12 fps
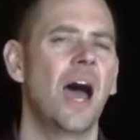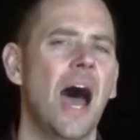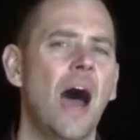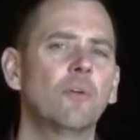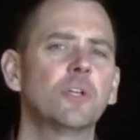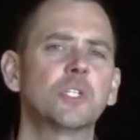
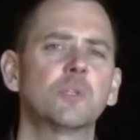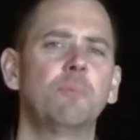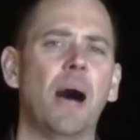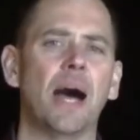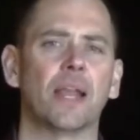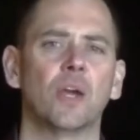How to
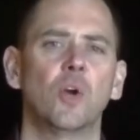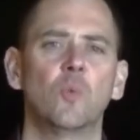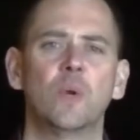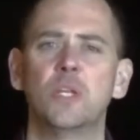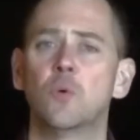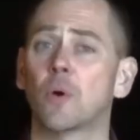spot
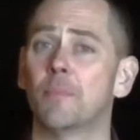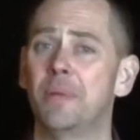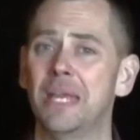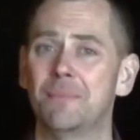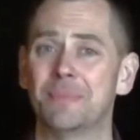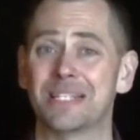when you are
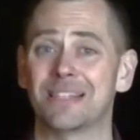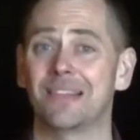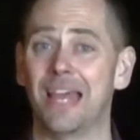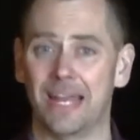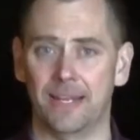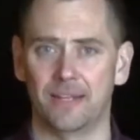being
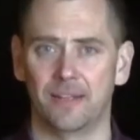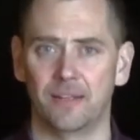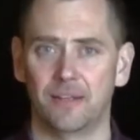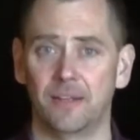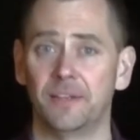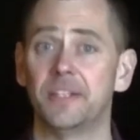misled,
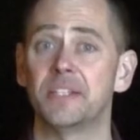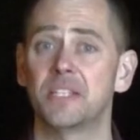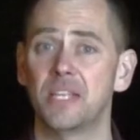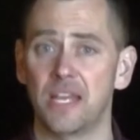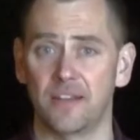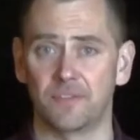
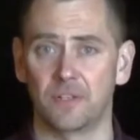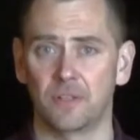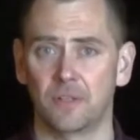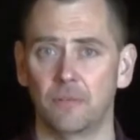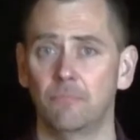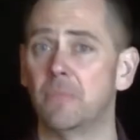deceived,
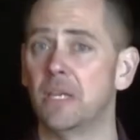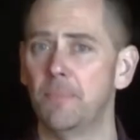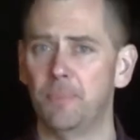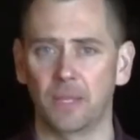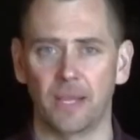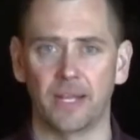
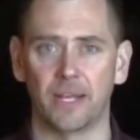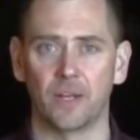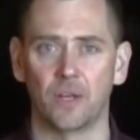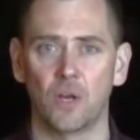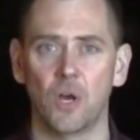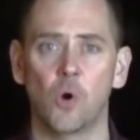manipulated,
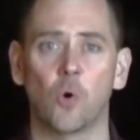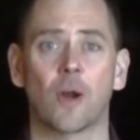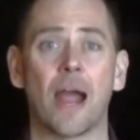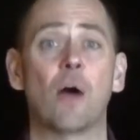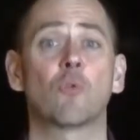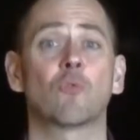
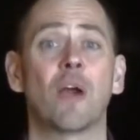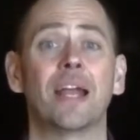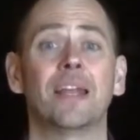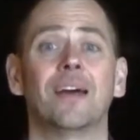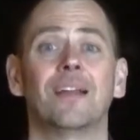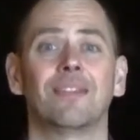or
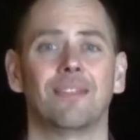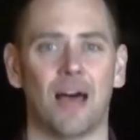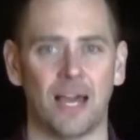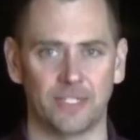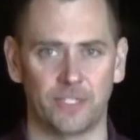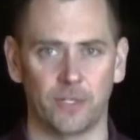outright
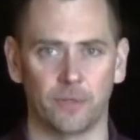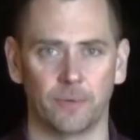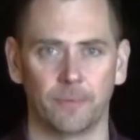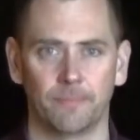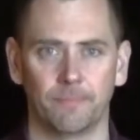lied to.